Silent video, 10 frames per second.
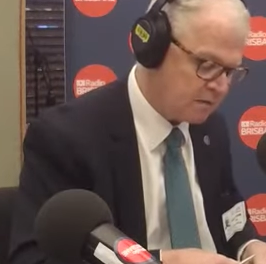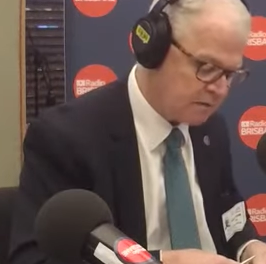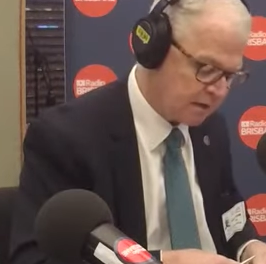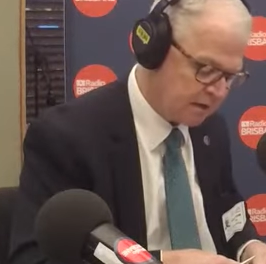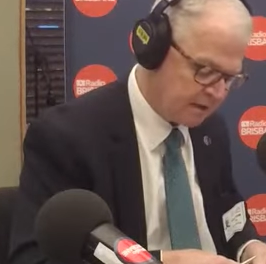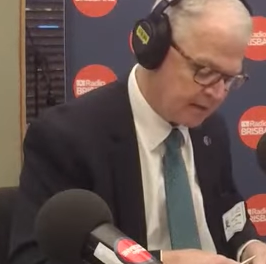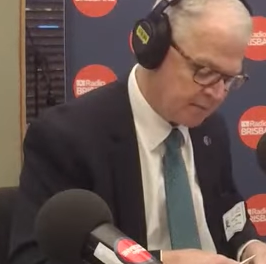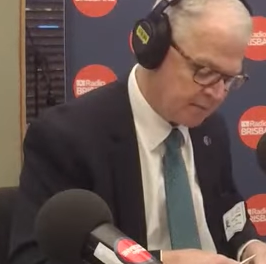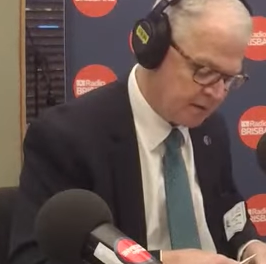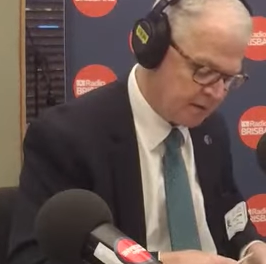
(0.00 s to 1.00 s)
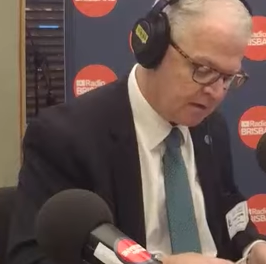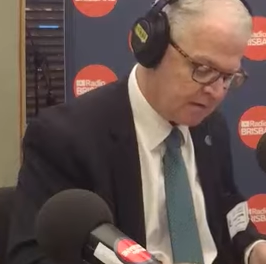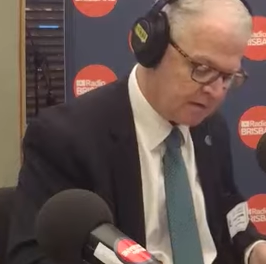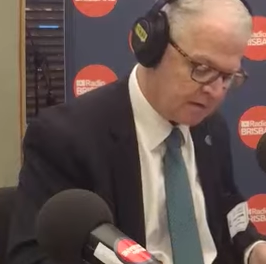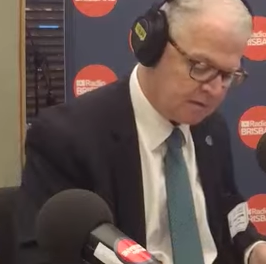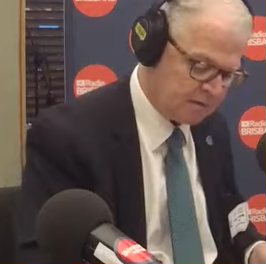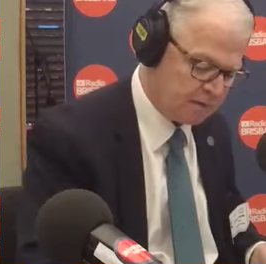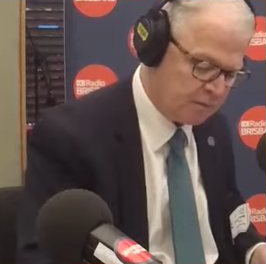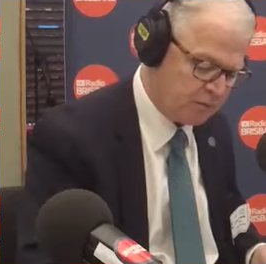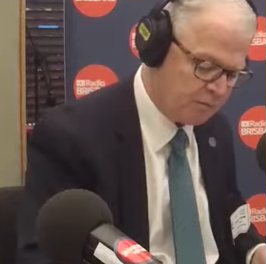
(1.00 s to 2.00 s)
using um, the, the,
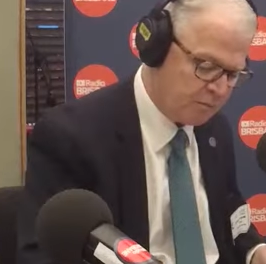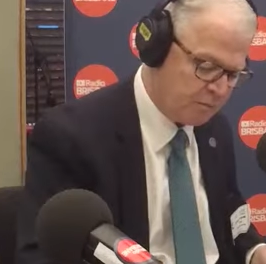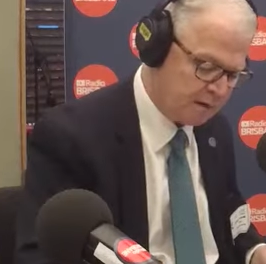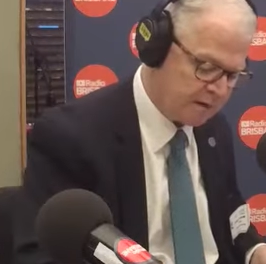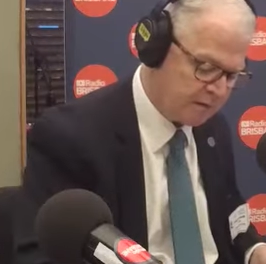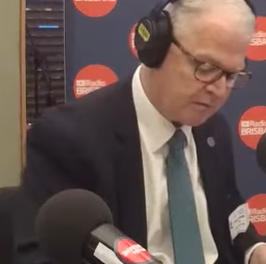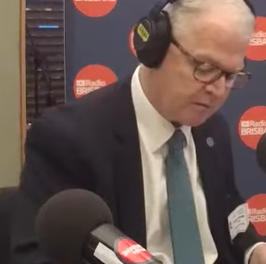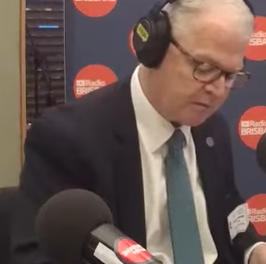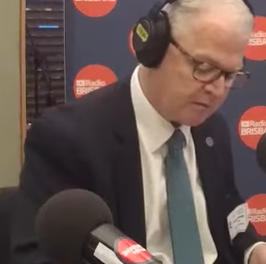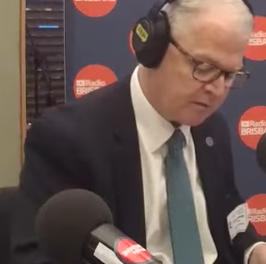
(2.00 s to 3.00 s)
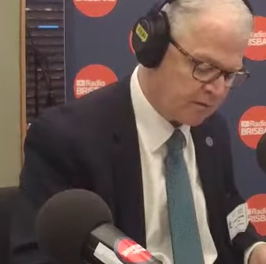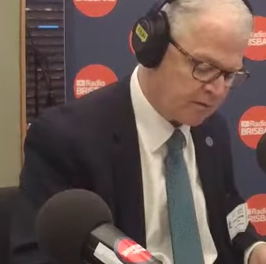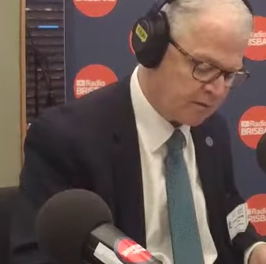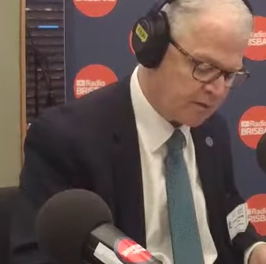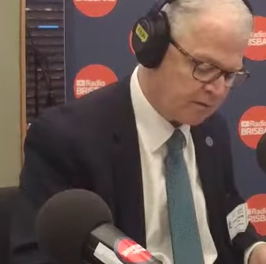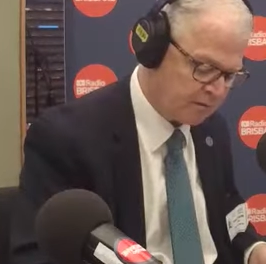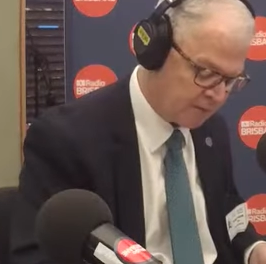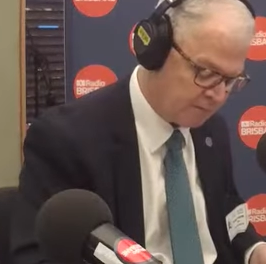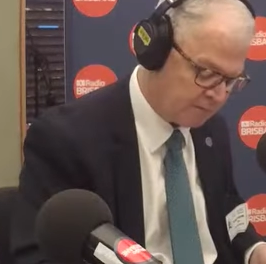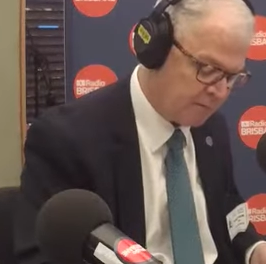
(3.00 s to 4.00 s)
the new forms that go to parents to decide
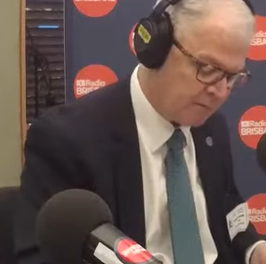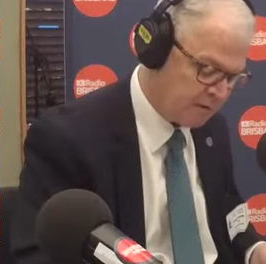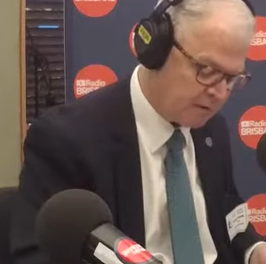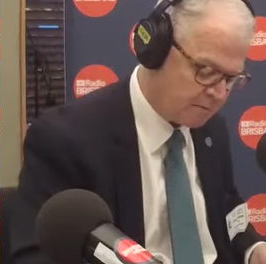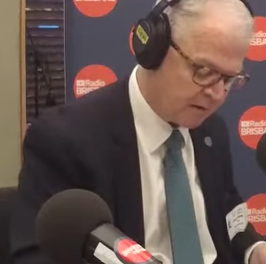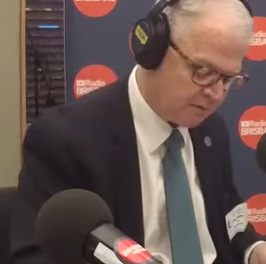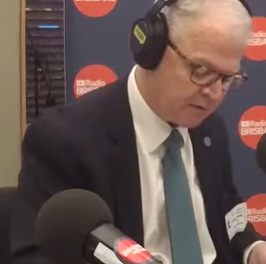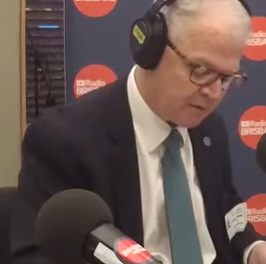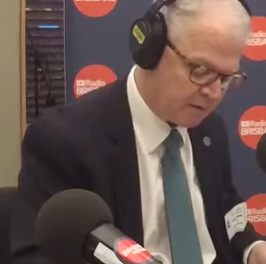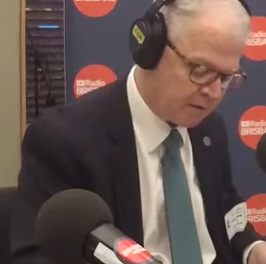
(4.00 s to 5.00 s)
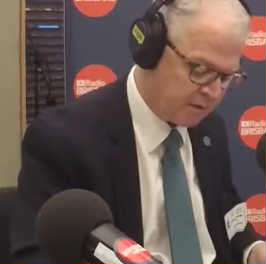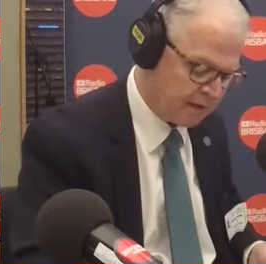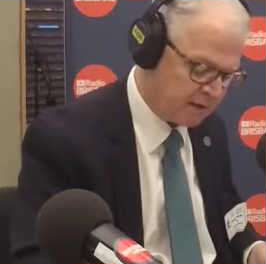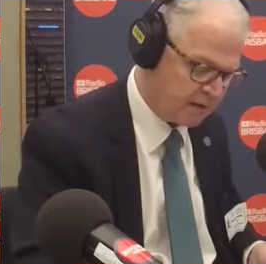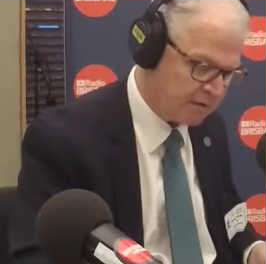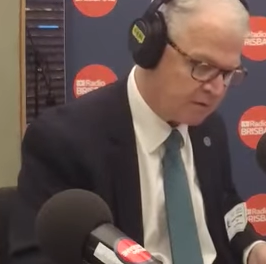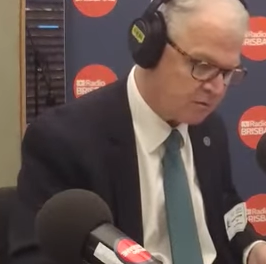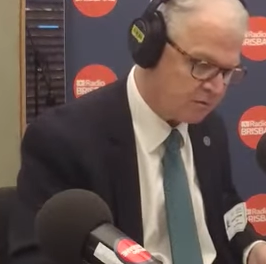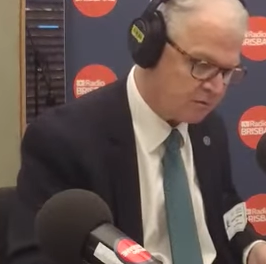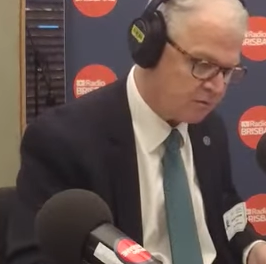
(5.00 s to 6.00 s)
for, for parents to be able to decide whether they'd like their
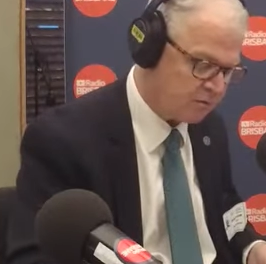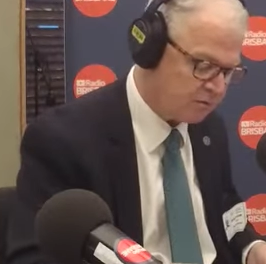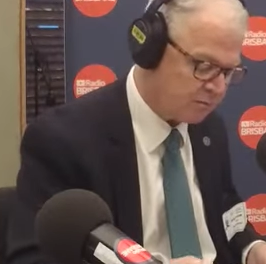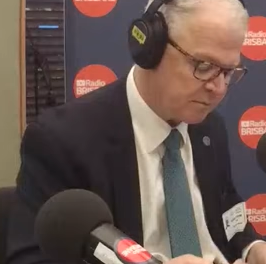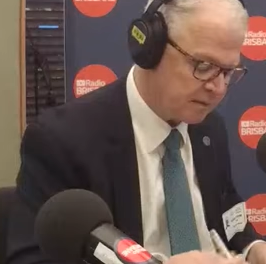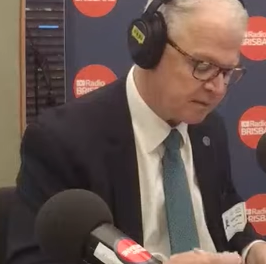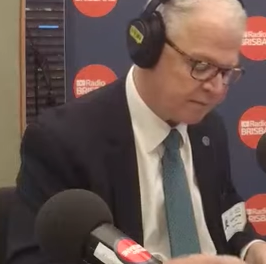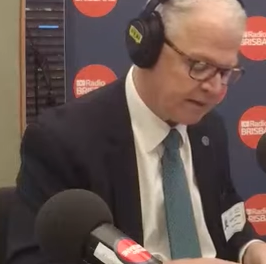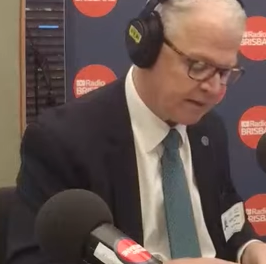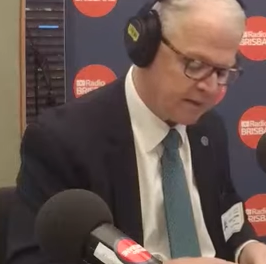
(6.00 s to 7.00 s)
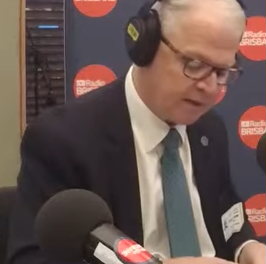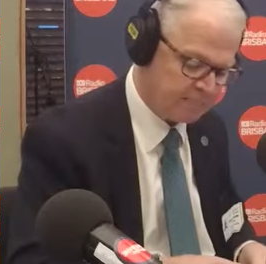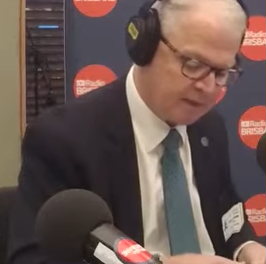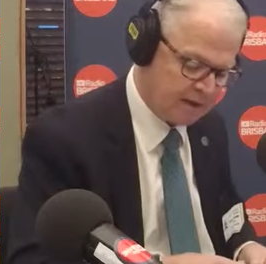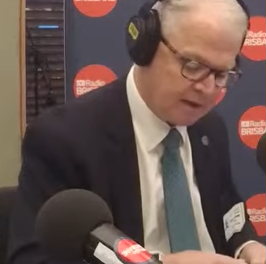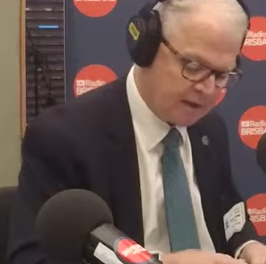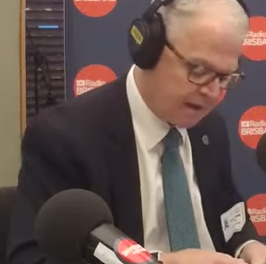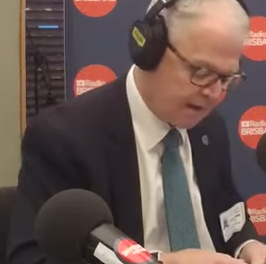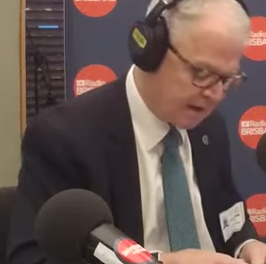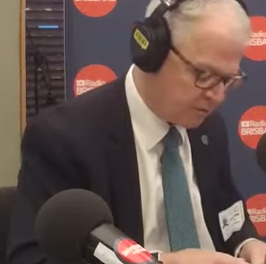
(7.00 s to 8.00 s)
student to participate or not.
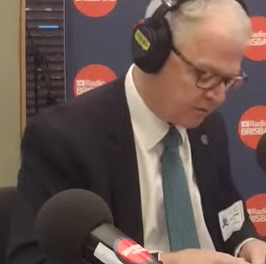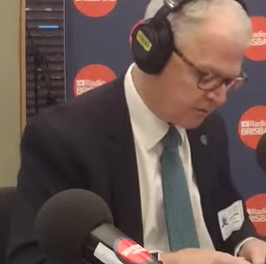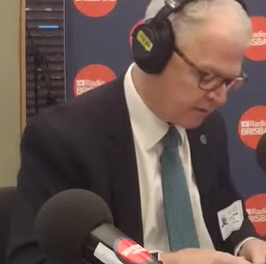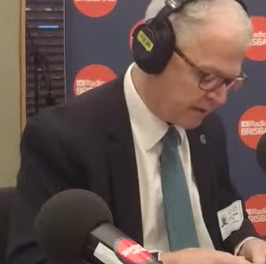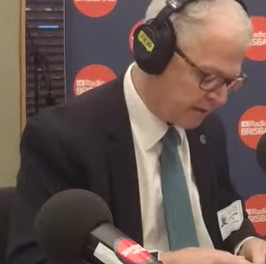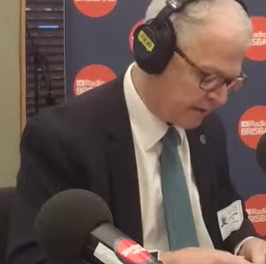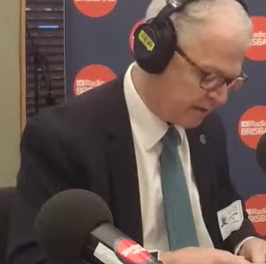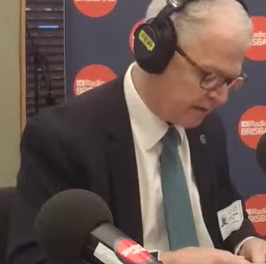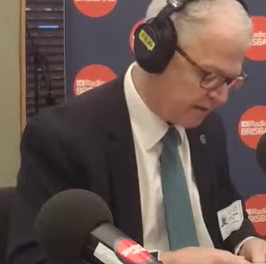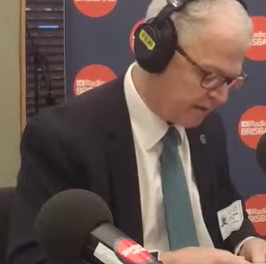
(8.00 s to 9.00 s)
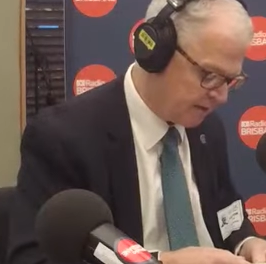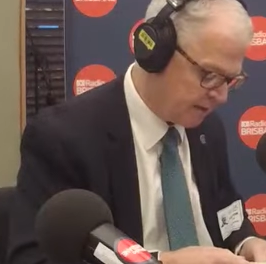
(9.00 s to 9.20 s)
Uh, as you'd also know, that